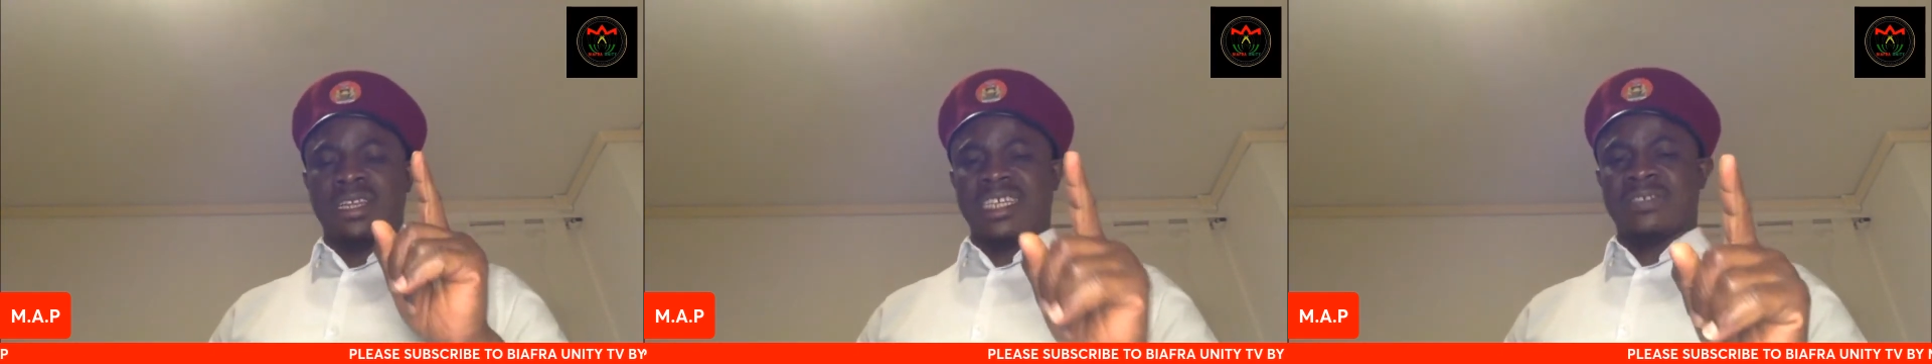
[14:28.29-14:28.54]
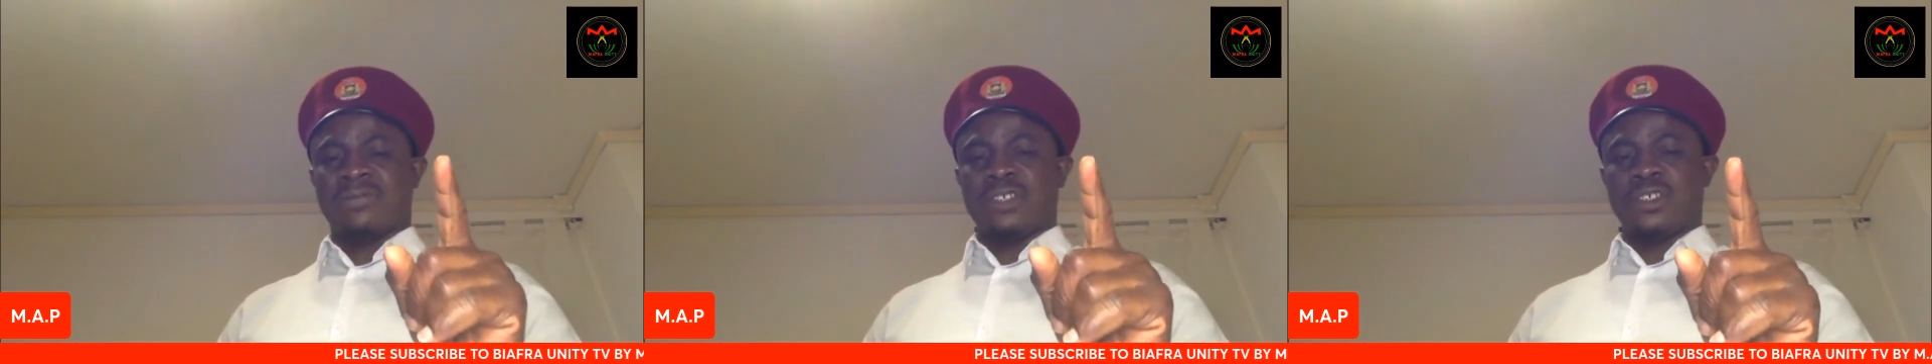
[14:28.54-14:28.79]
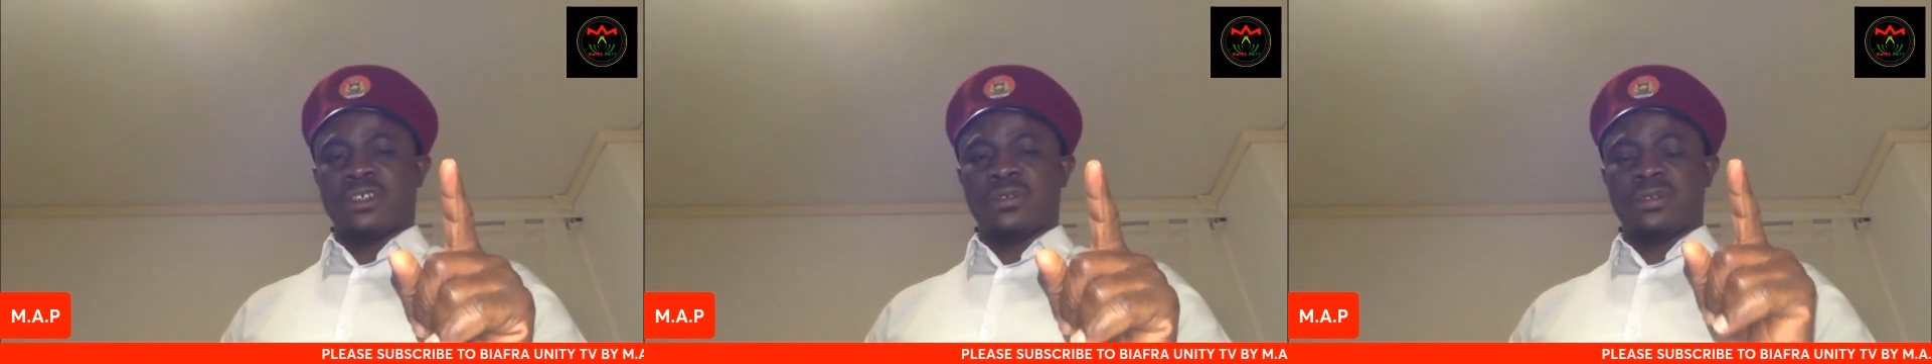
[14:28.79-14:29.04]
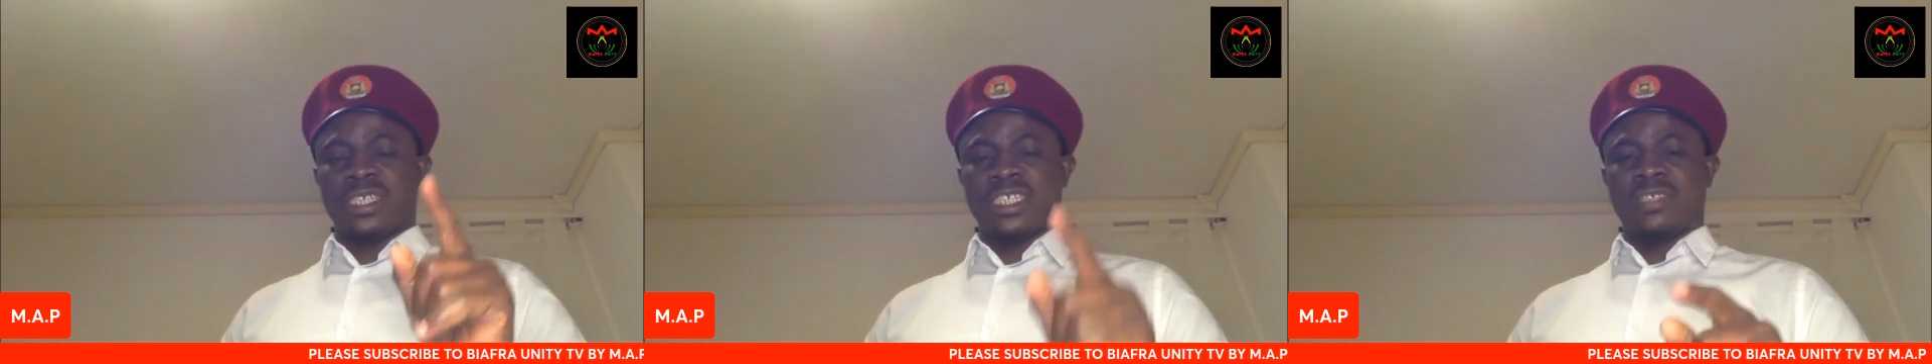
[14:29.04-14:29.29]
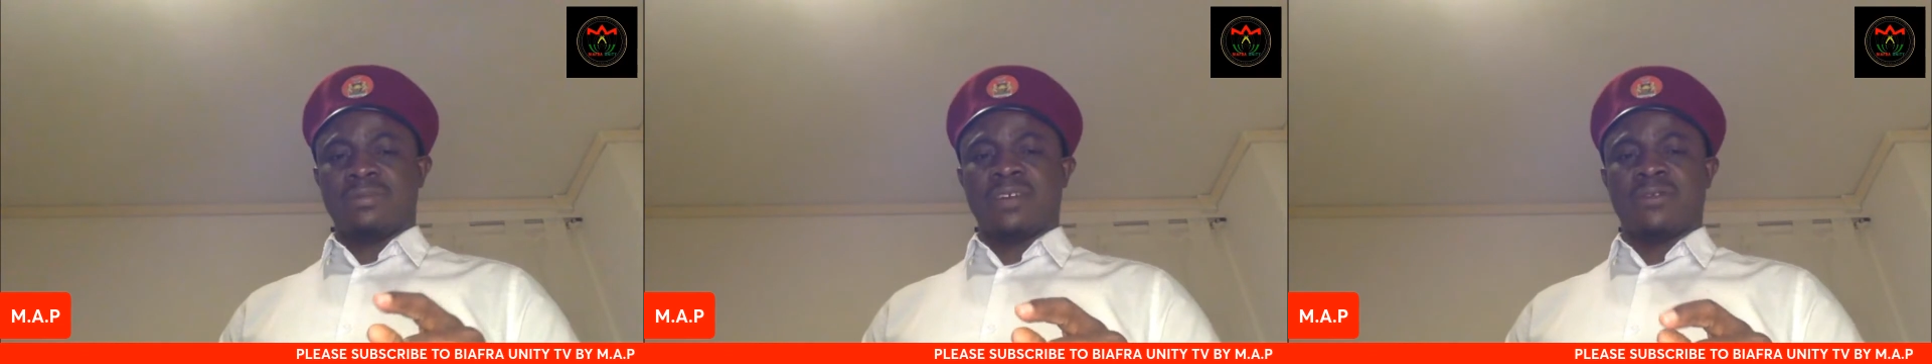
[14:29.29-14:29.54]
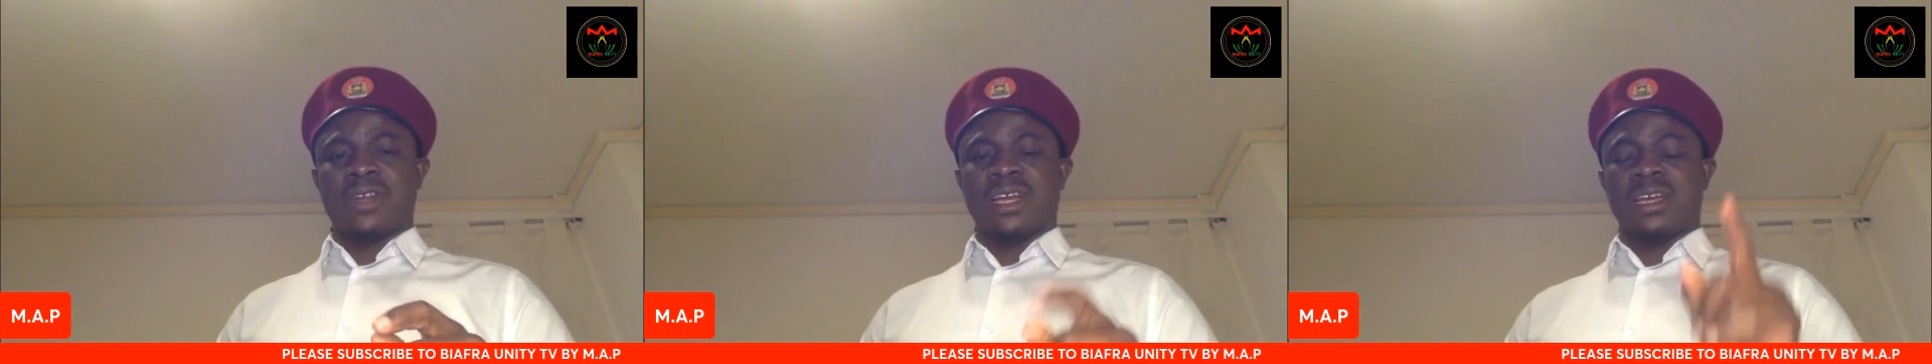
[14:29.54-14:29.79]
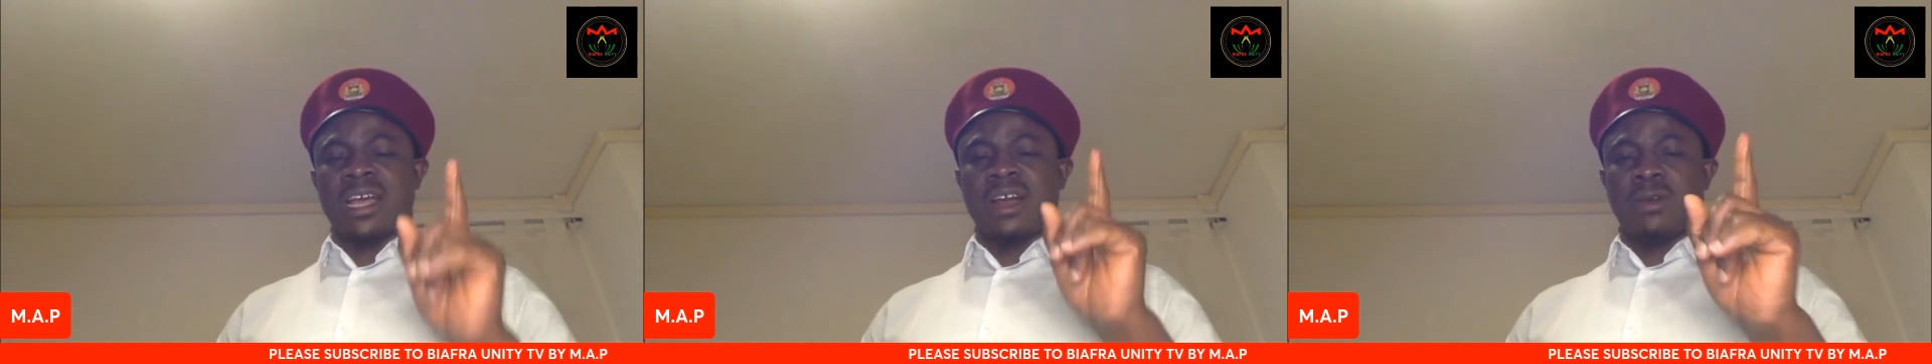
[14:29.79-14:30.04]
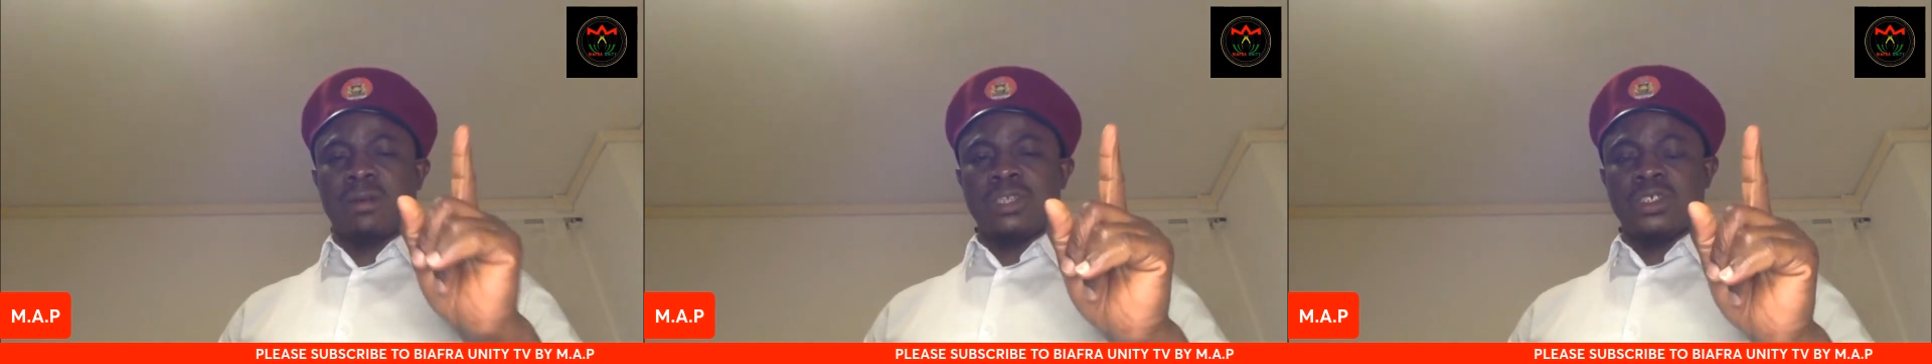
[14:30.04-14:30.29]
That vision is Biafra.
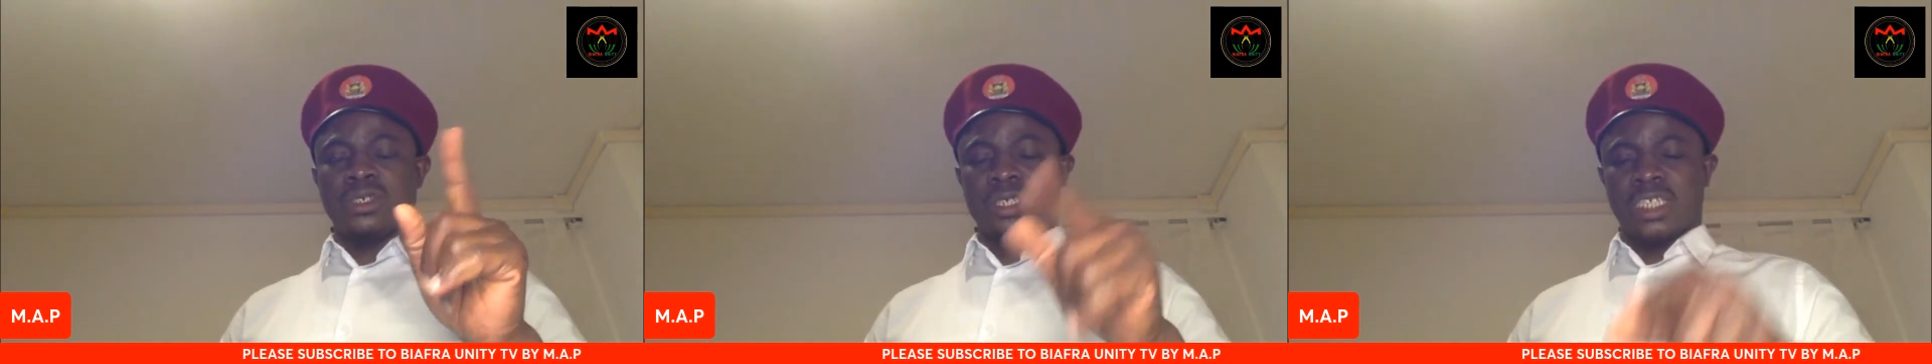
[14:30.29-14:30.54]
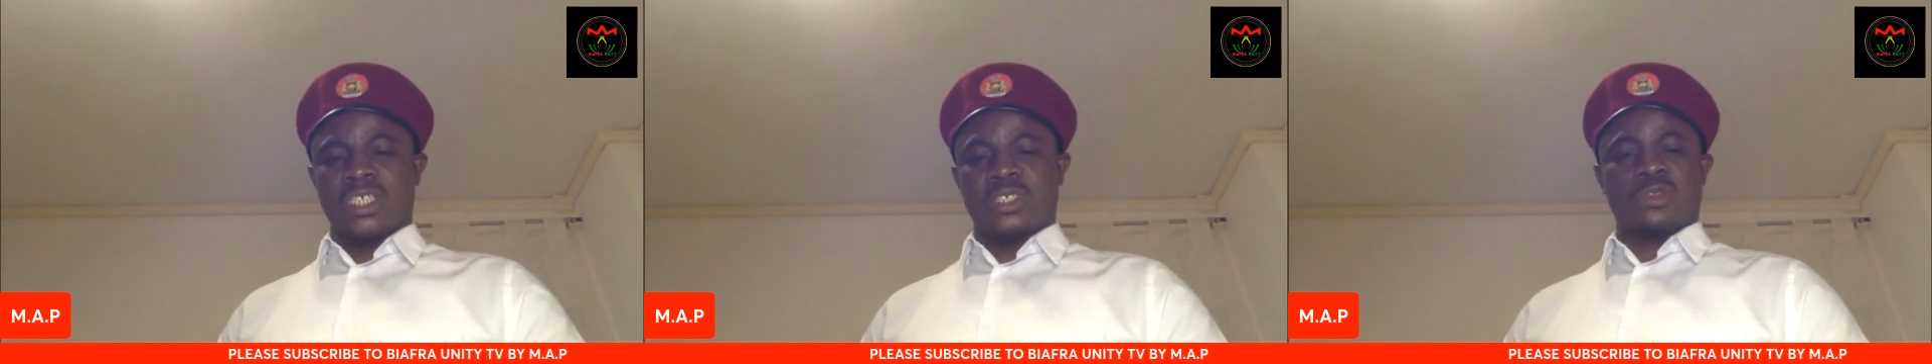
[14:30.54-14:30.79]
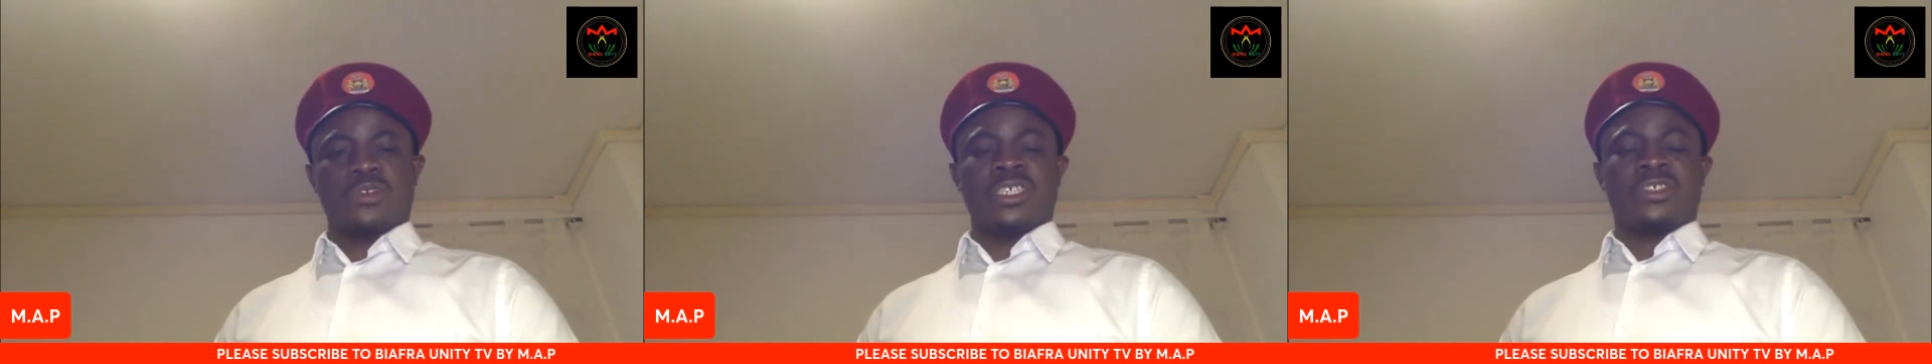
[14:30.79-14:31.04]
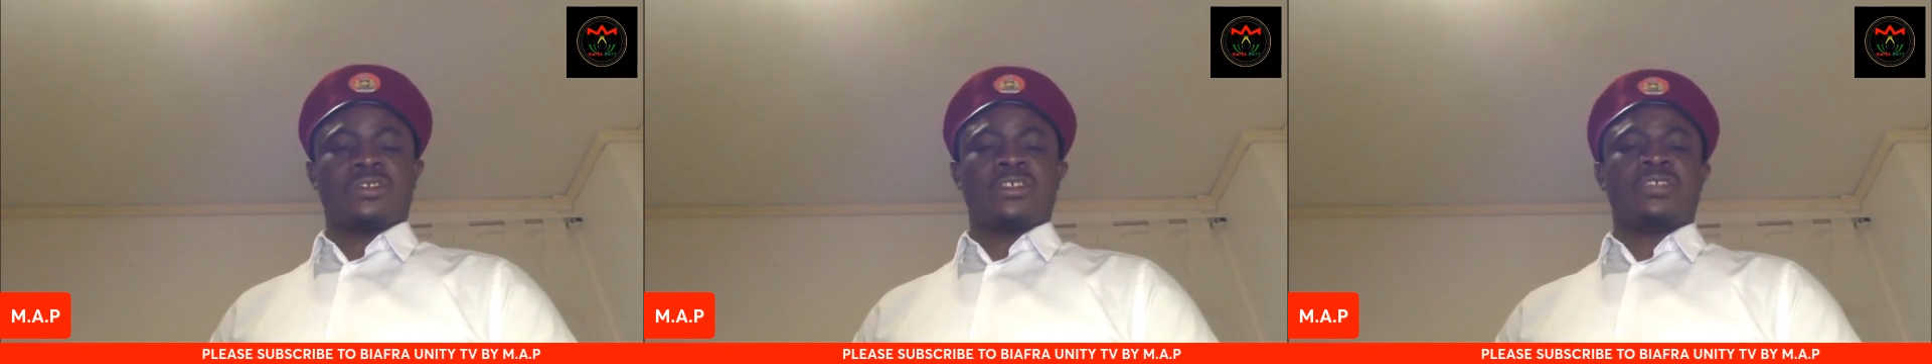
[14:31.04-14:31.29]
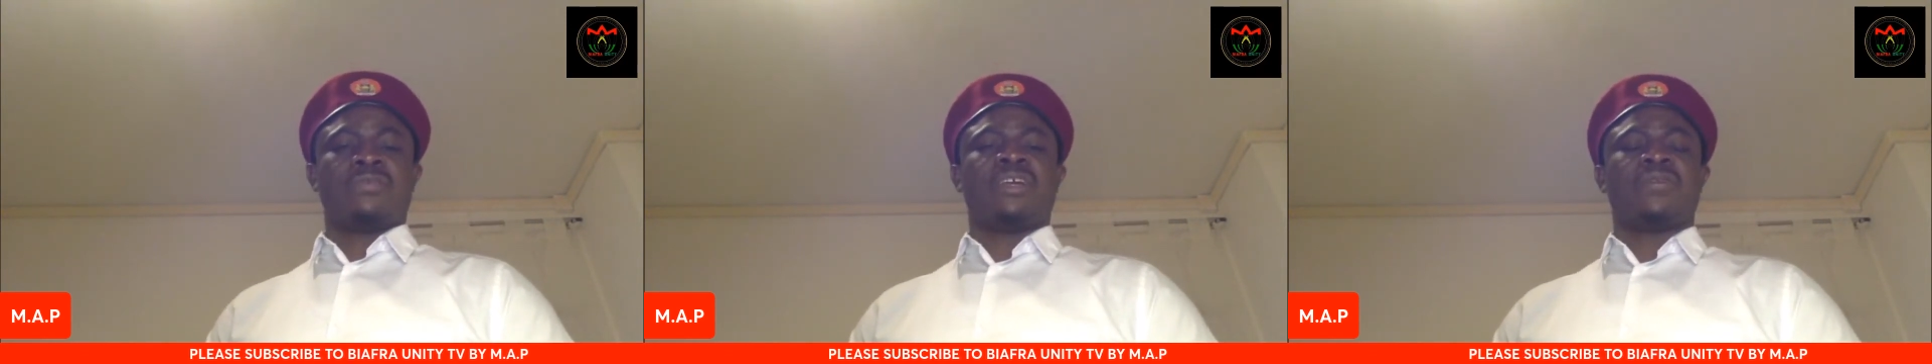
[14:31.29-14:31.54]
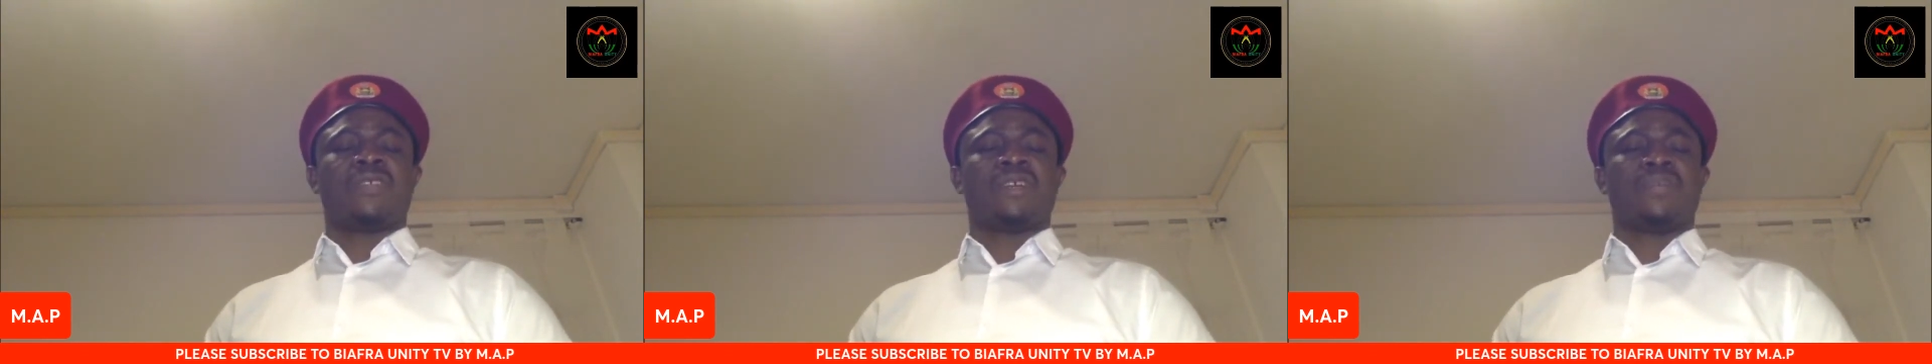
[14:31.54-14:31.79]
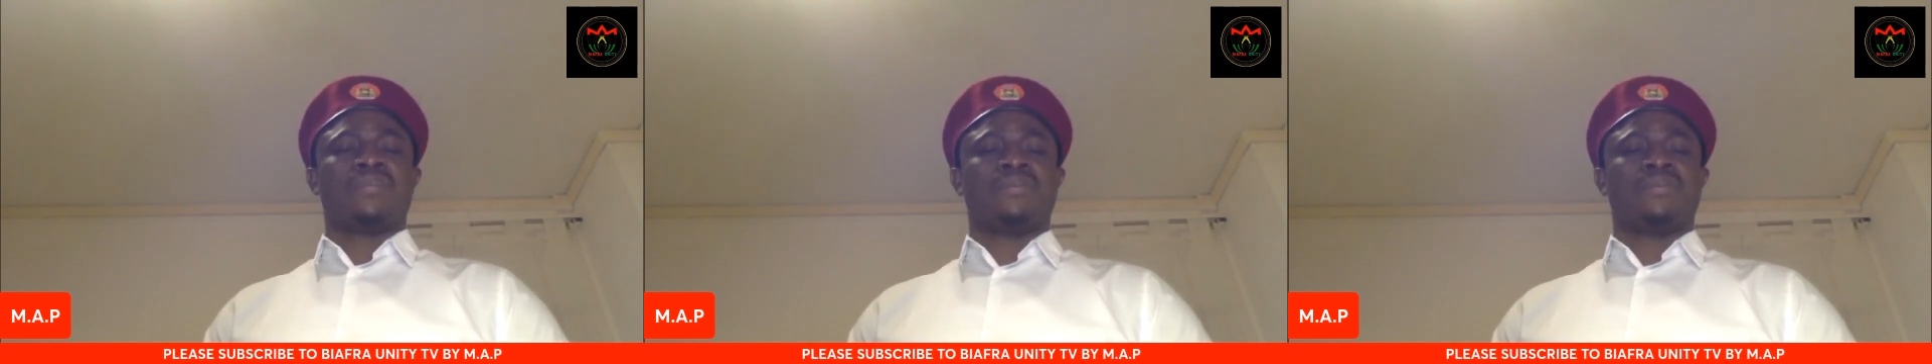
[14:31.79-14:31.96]
Our mission is to restore the Biafra.